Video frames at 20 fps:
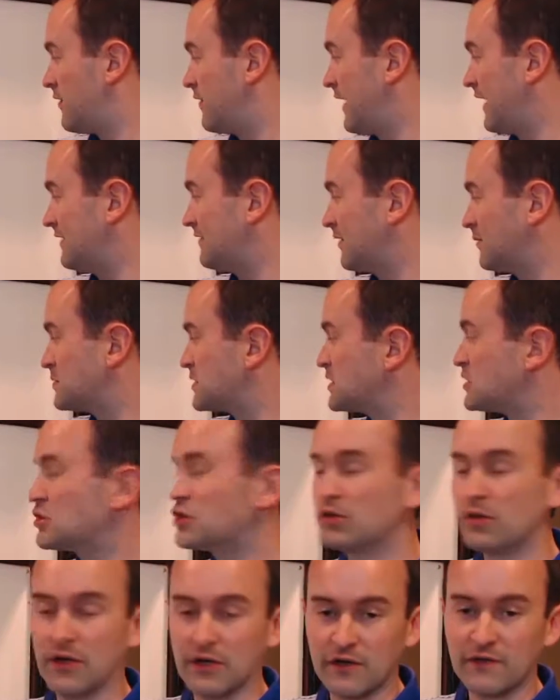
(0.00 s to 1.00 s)
That's up to
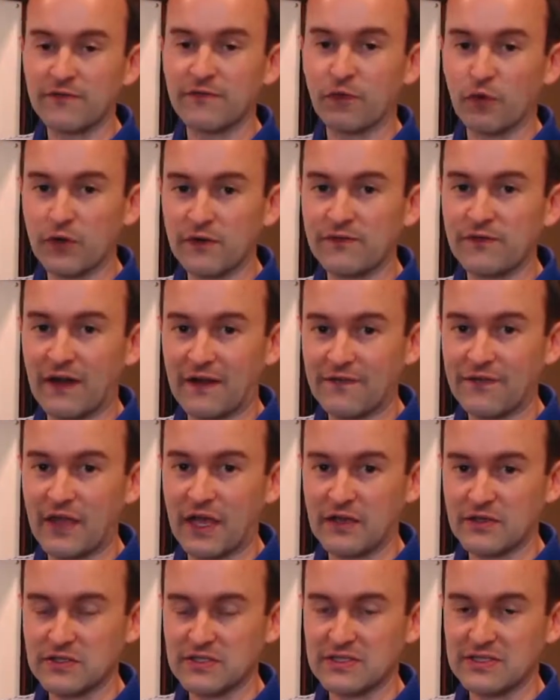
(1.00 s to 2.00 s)

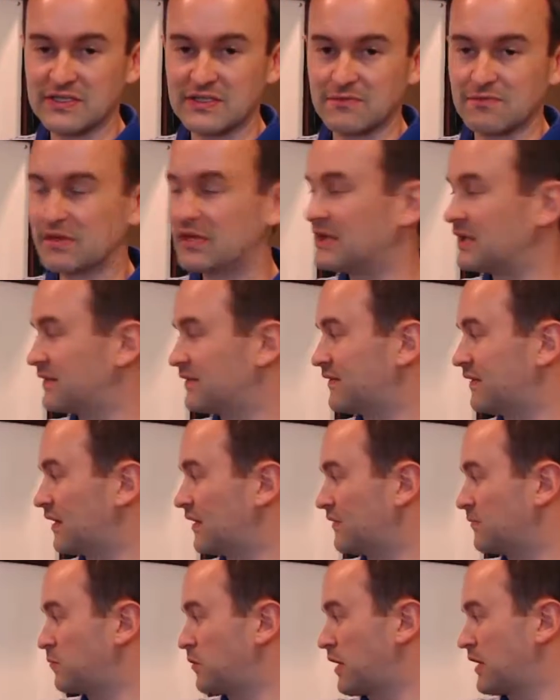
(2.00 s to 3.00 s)
245,000 is the median
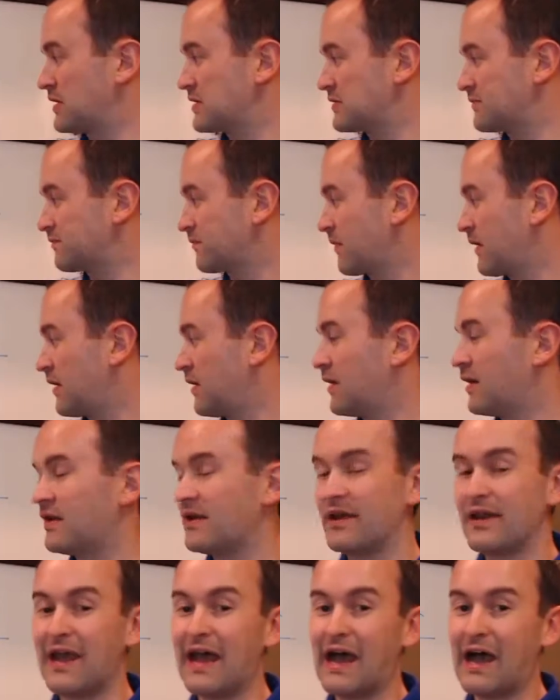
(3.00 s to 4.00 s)
sales price.
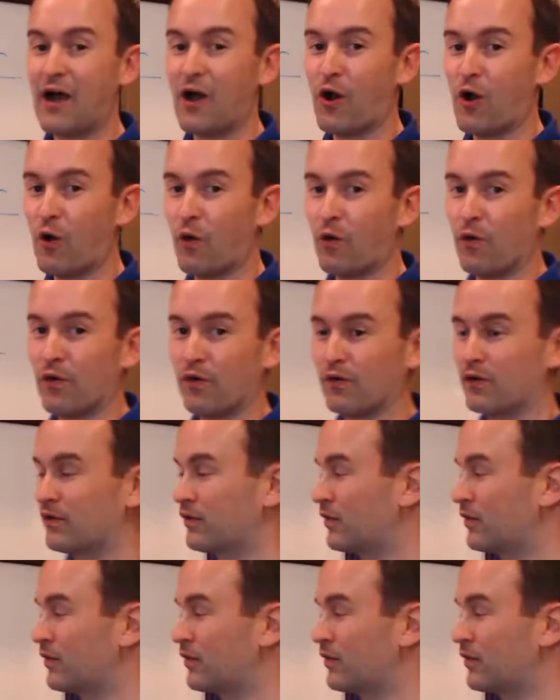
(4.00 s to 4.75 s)
Now,